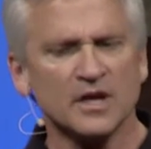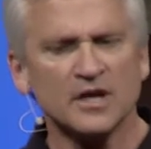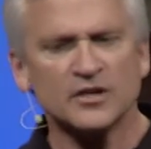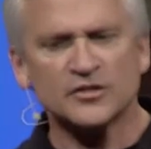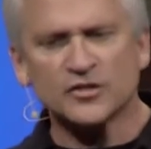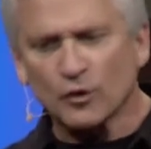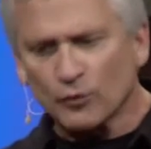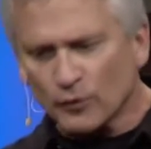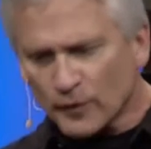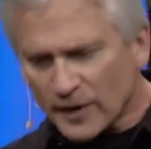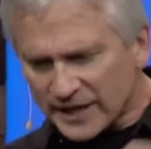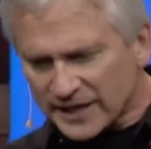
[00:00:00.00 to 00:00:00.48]

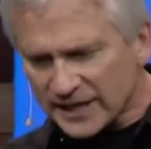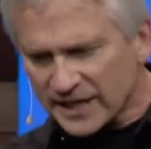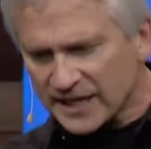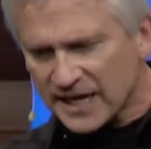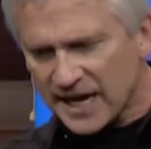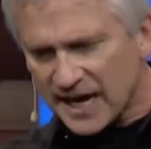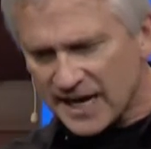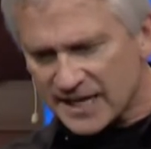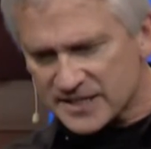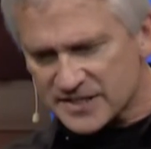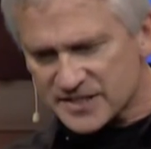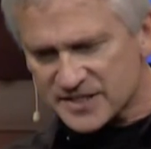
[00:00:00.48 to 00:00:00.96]
So,
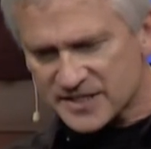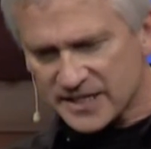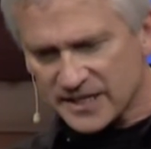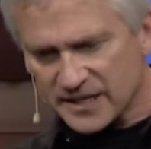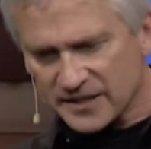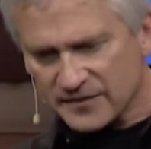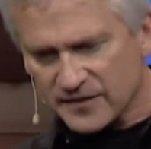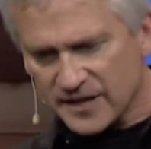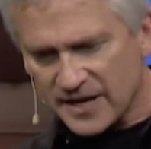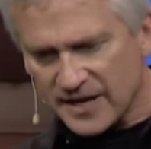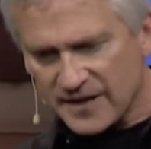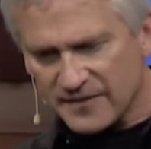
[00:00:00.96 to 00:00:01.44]

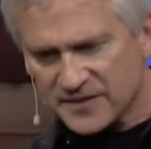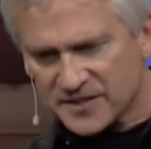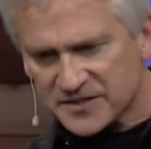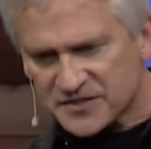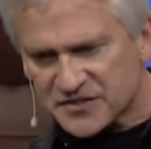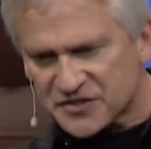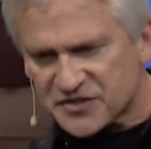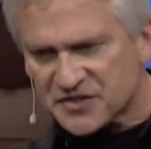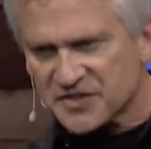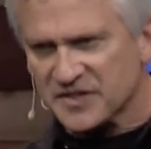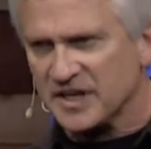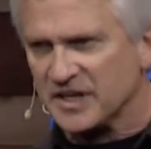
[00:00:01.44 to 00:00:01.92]
recognizing that
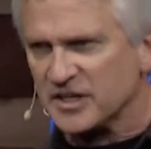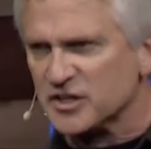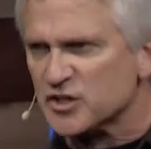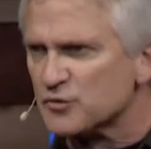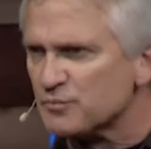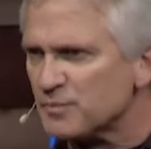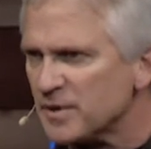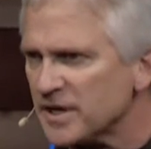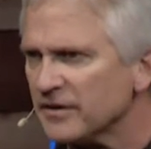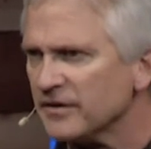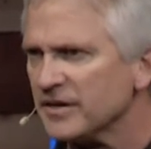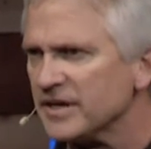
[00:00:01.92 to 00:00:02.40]
this is the
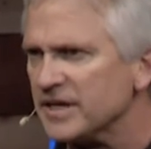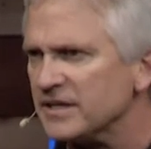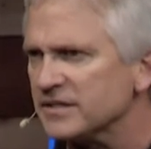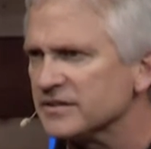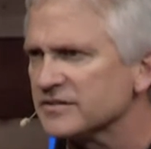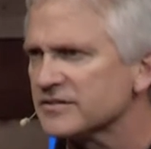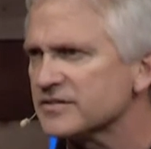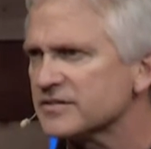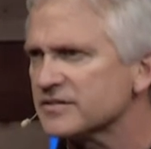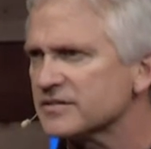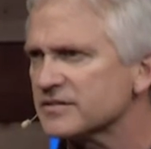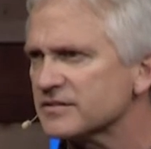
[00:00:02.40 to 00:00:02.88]

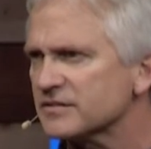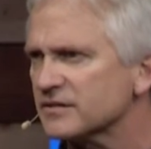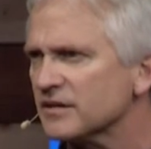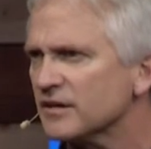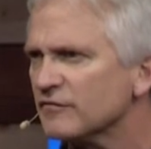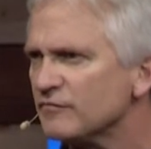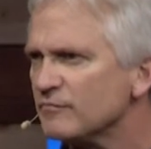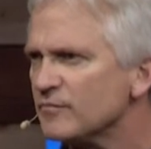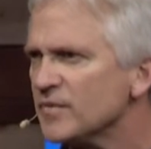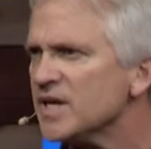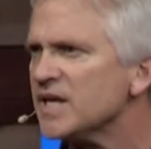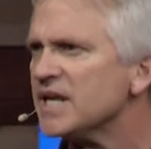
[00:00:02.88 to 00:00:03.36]
experience
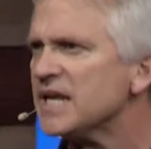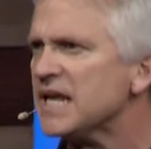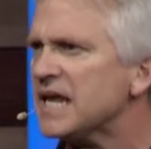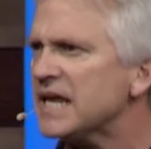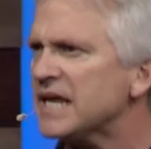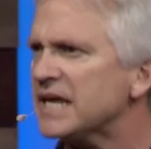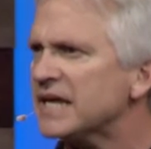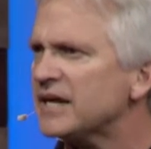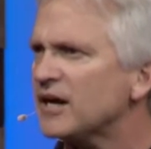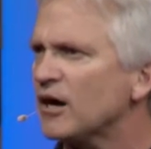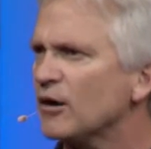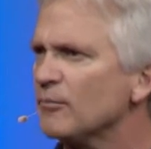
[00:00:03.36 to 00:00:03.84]
of many
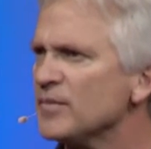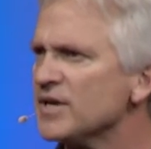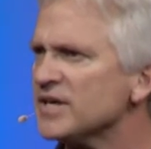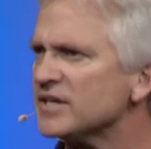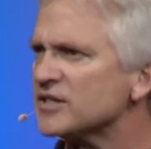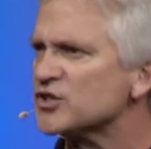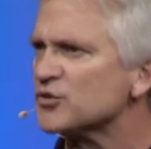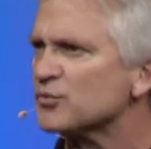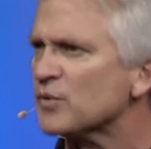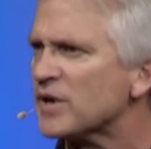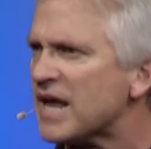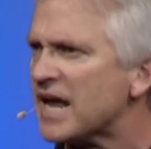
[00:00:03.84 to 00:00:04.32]
in our
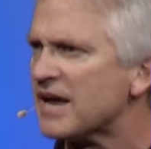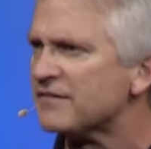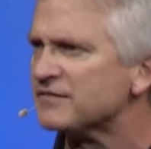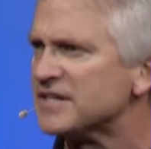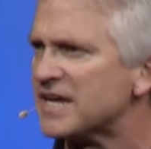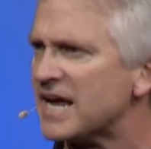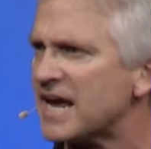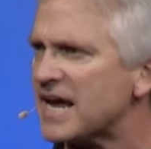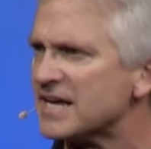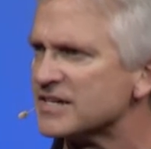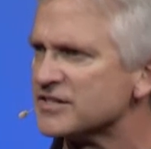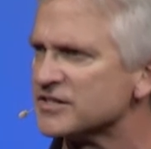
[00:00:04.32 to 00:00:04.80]
midst, we have
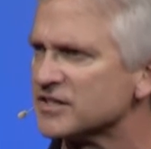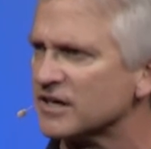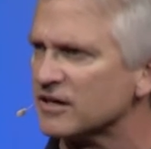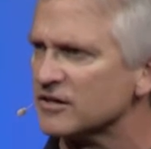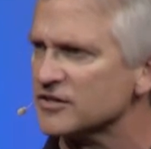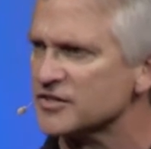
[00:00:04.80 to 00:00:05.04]
to ask